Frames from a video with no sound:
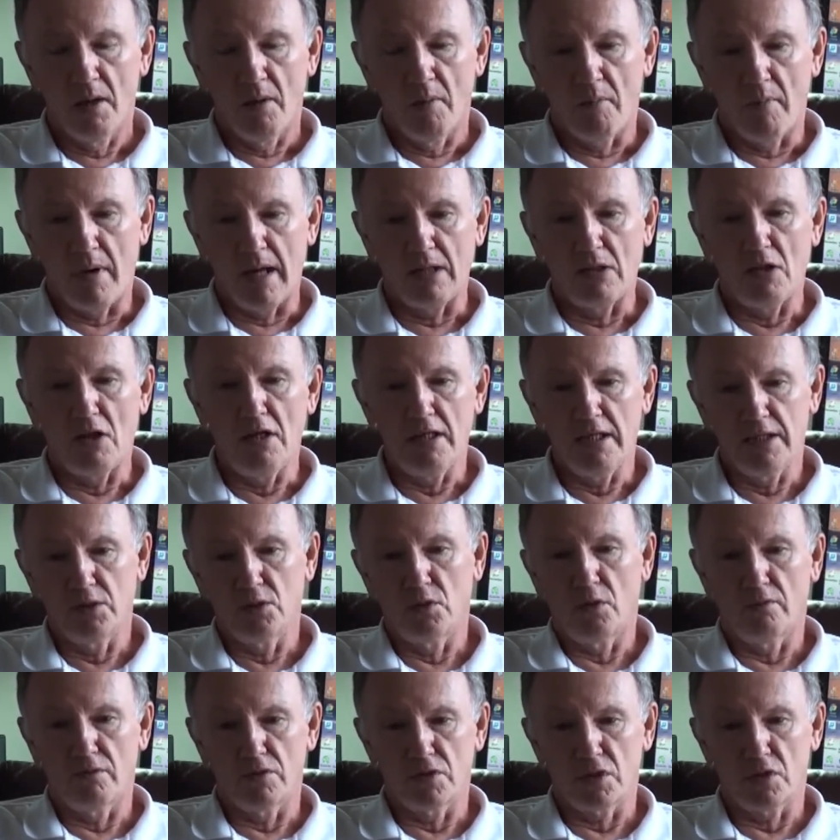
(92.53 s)
By law in
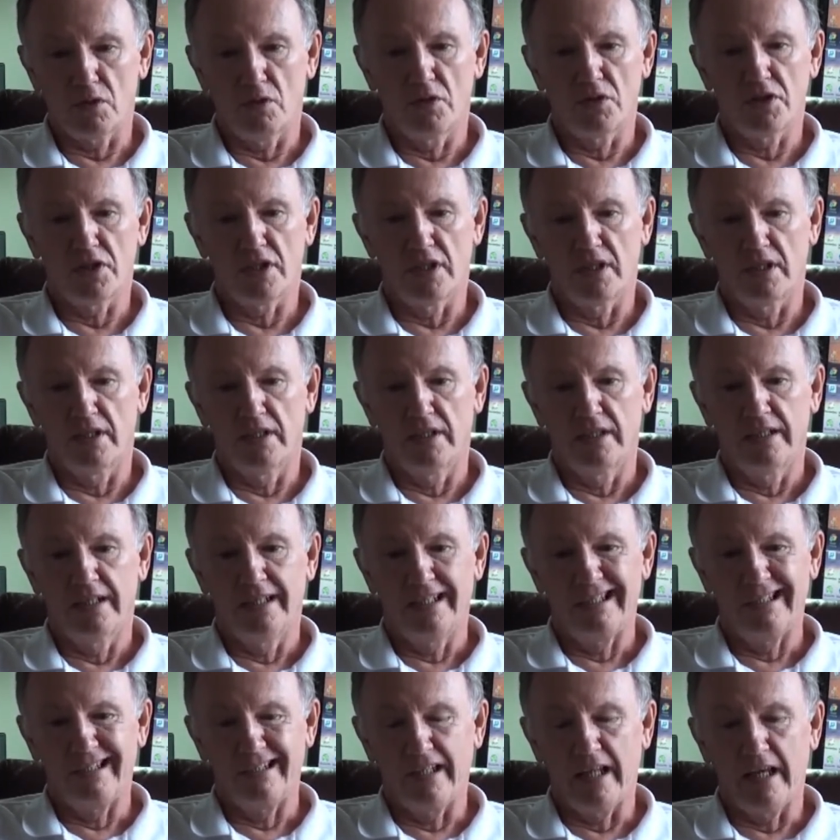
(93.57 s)
Nova Scotia,
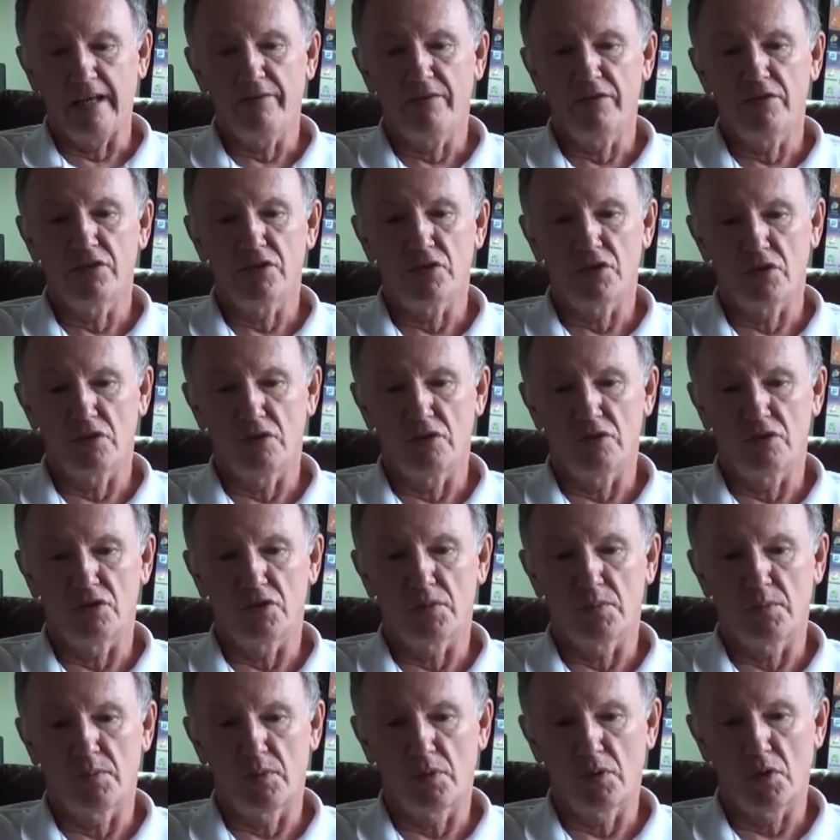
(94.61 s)
life
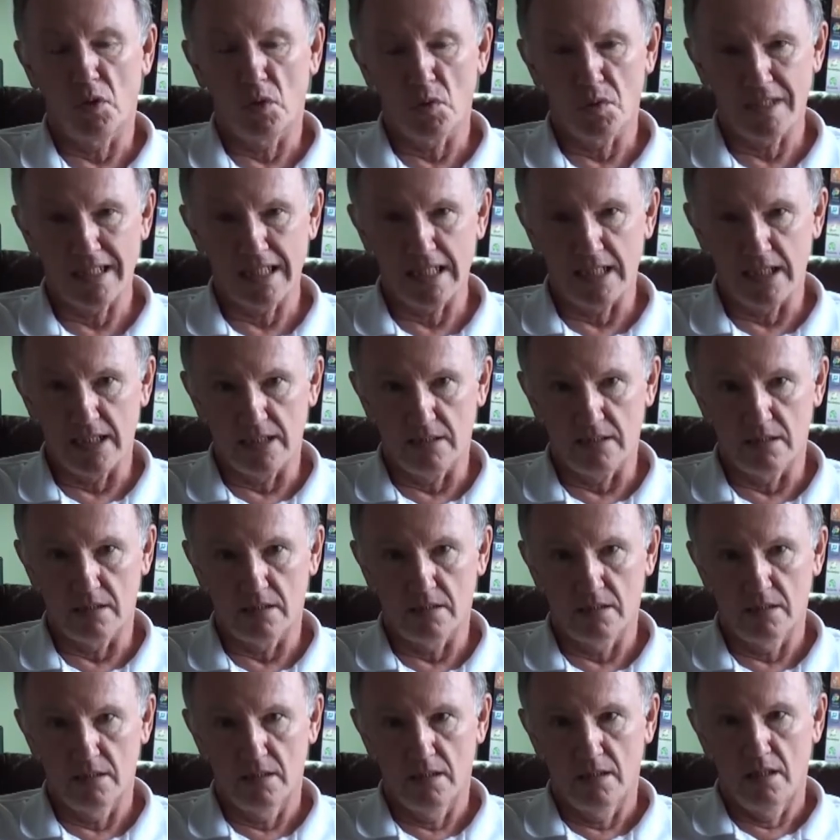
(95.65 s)
insurance
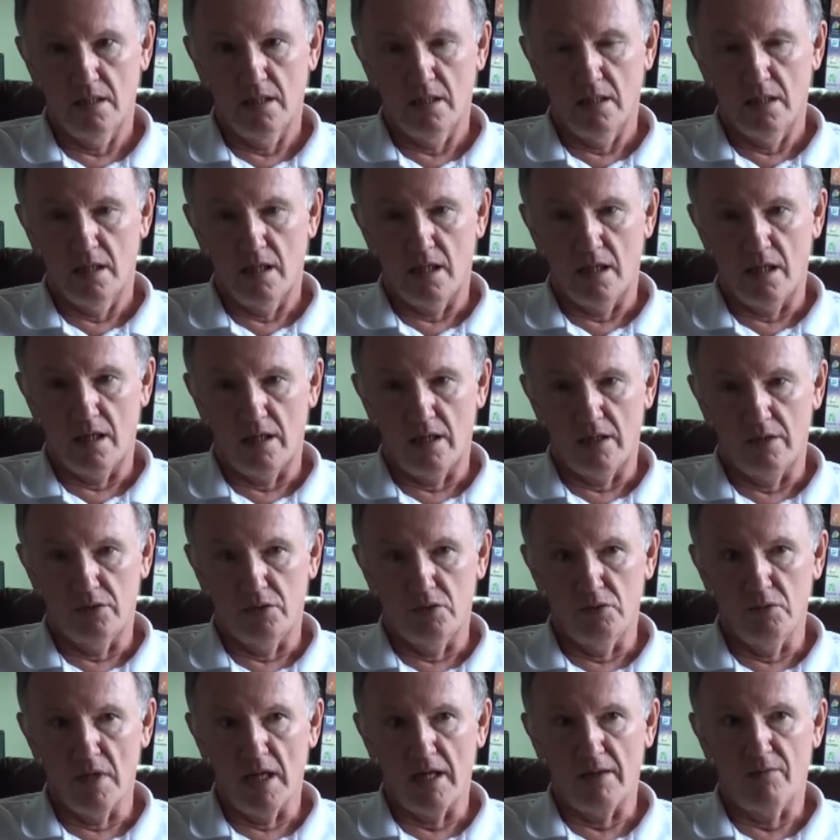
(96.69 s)
proceeds do
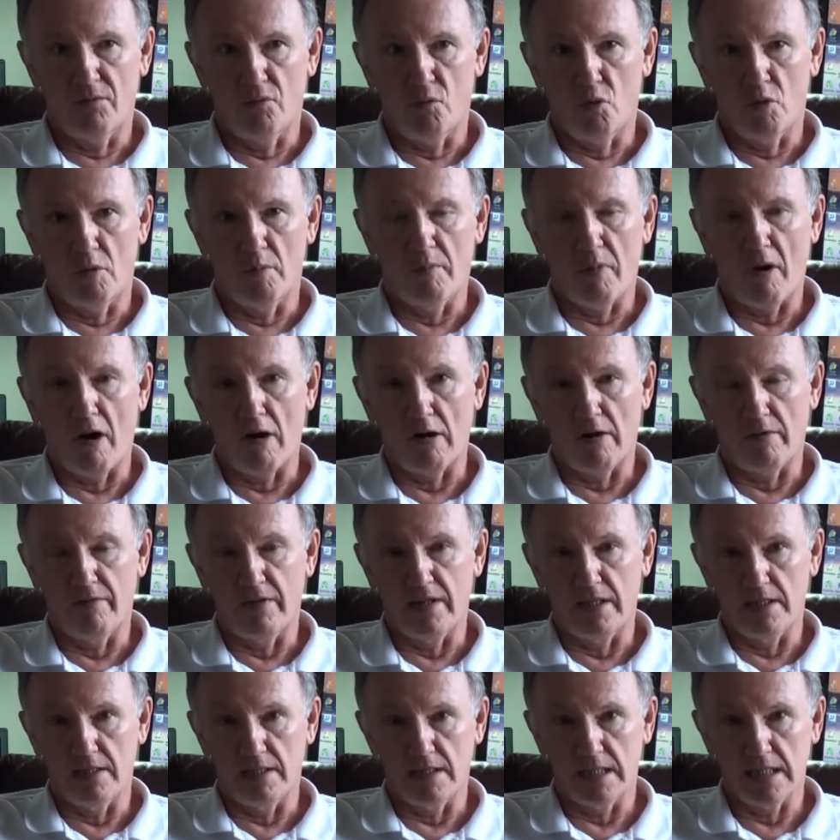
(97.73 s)
not form part of
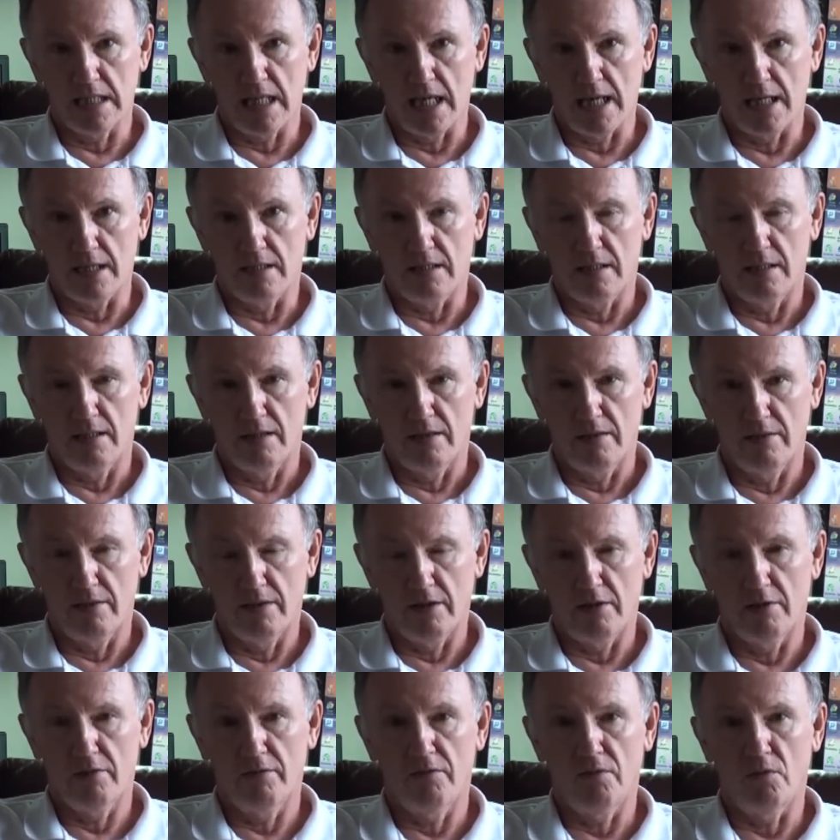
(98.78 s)
the estate,
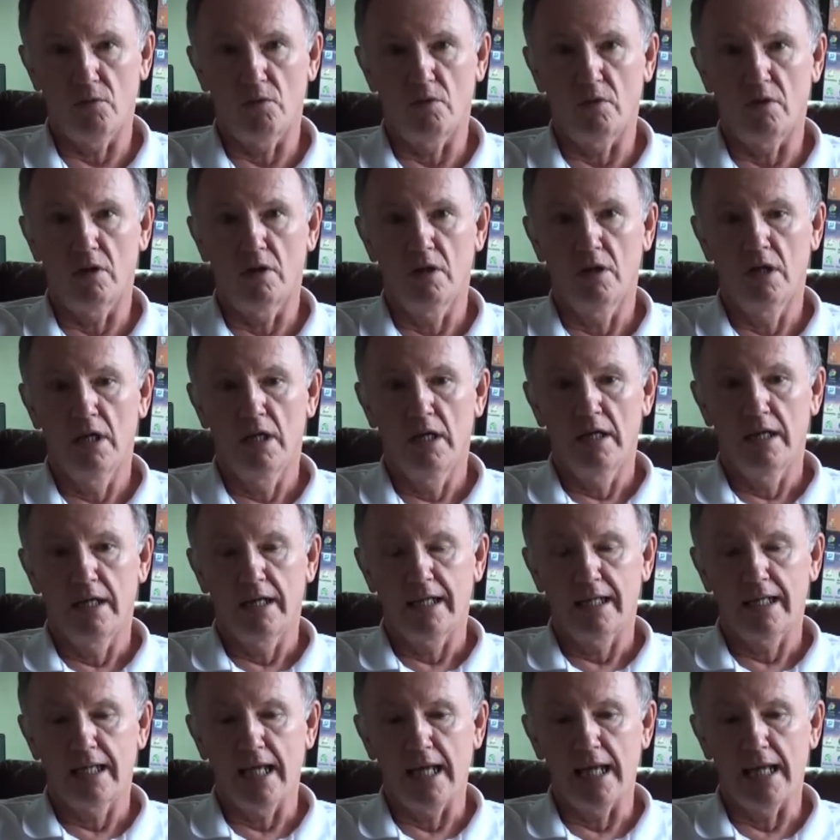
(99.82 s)
therefore
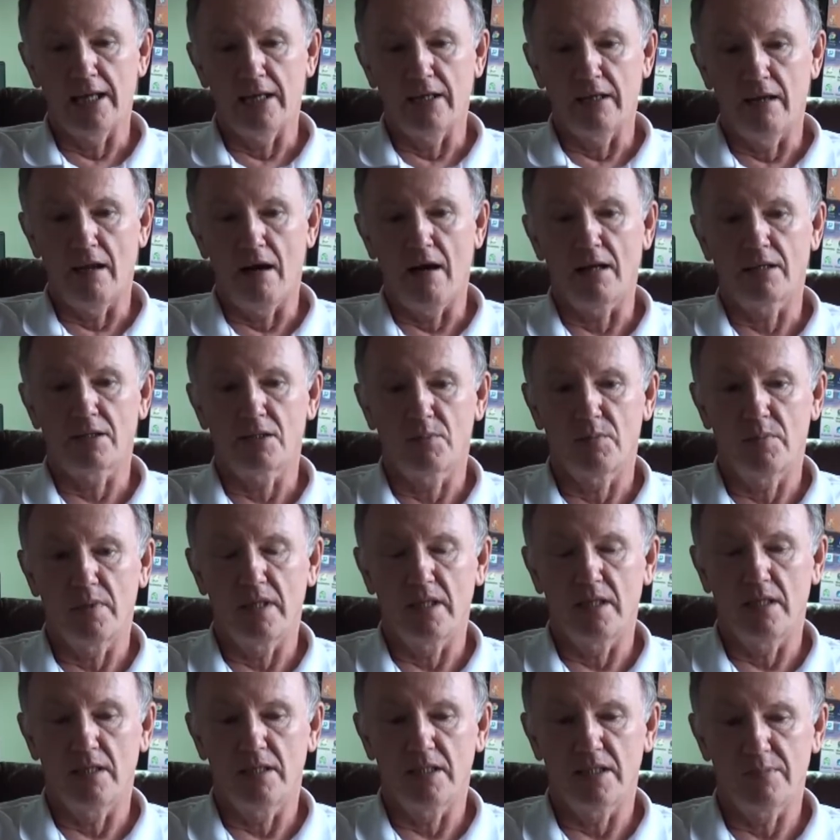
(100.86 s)
cannot
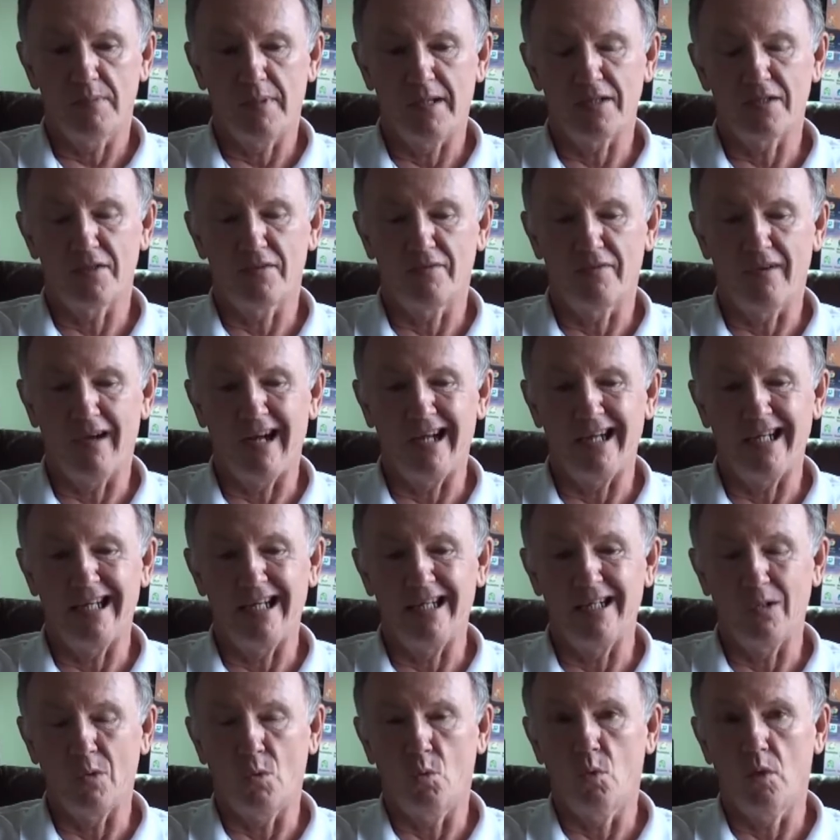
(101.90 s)
be specified
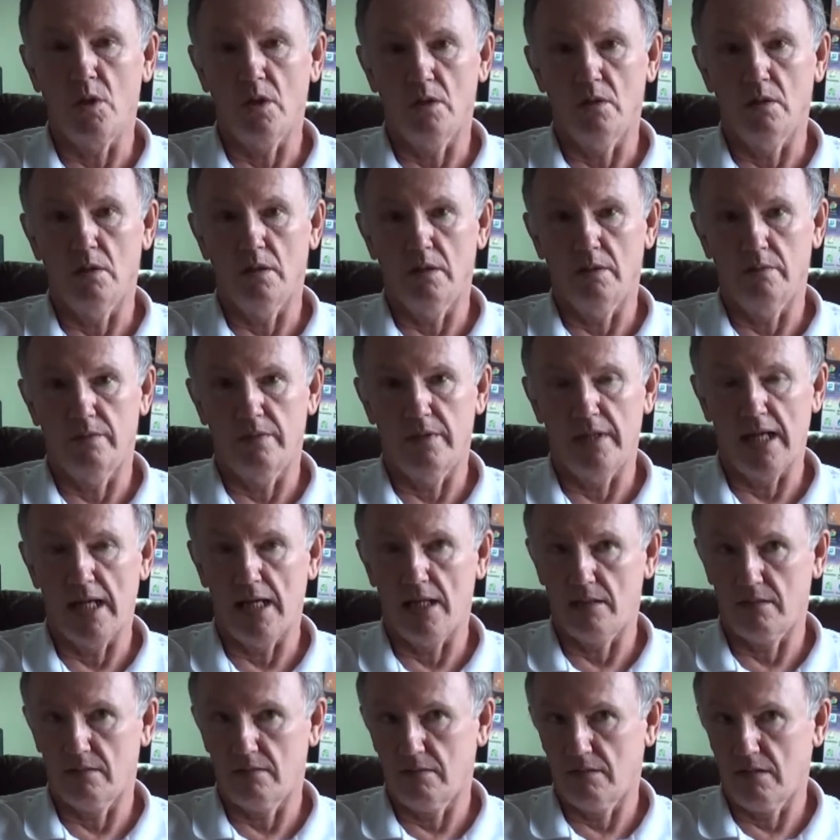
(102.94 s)
in a will
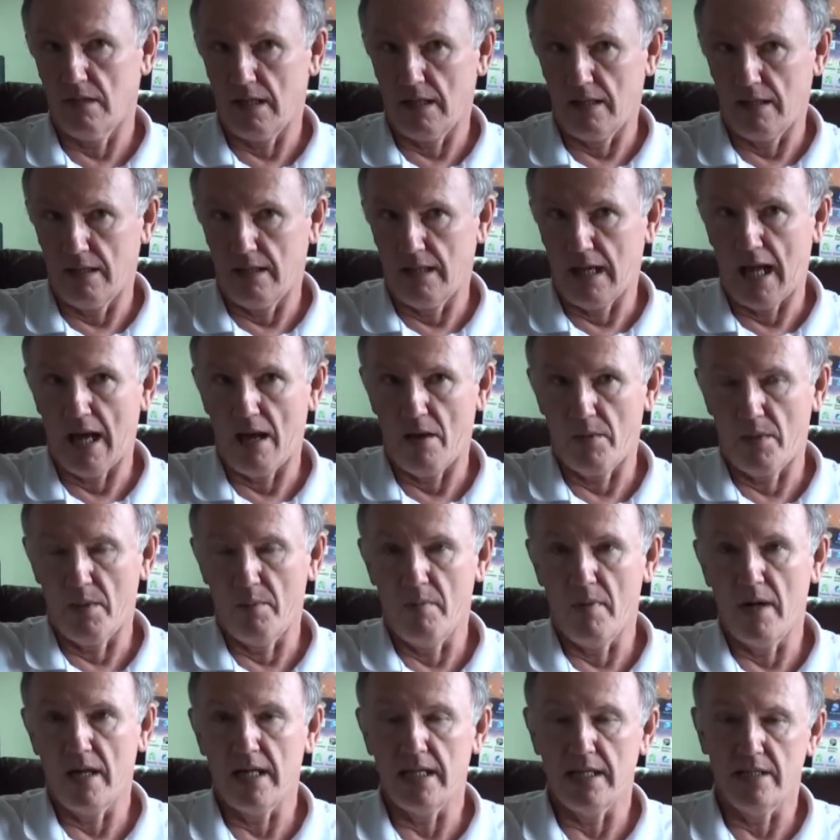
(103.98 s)
that how the
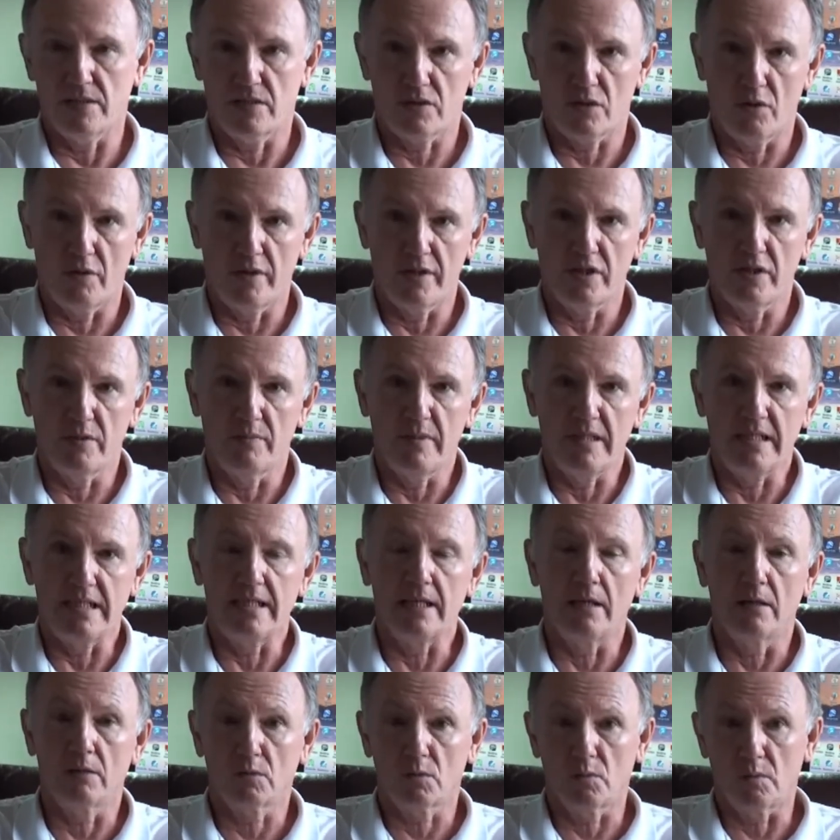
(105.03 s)
money is going to be
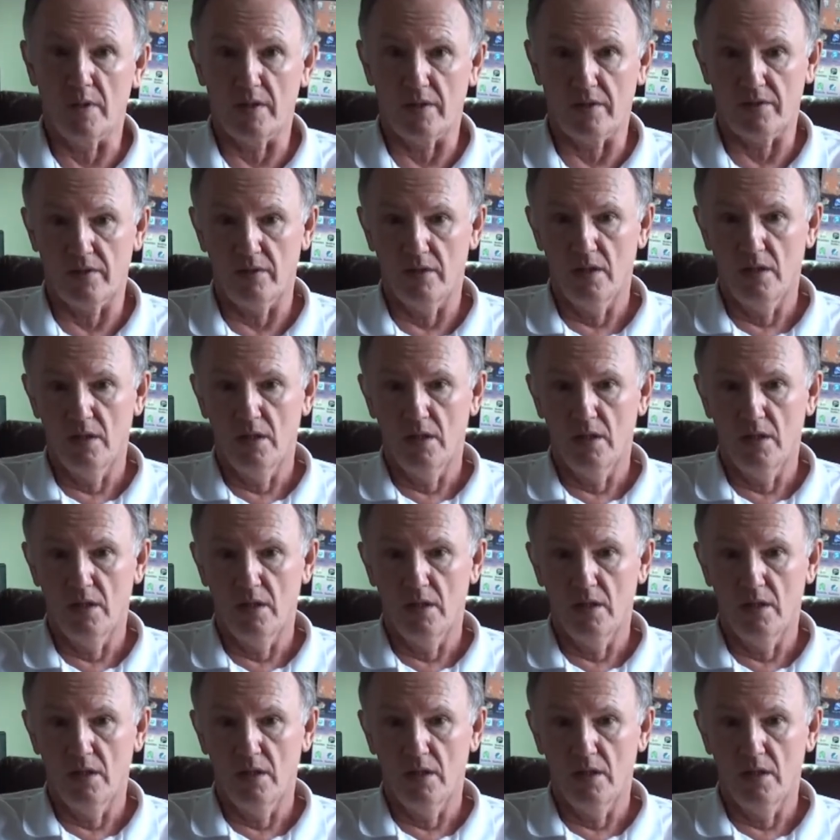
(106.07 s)
dealt with.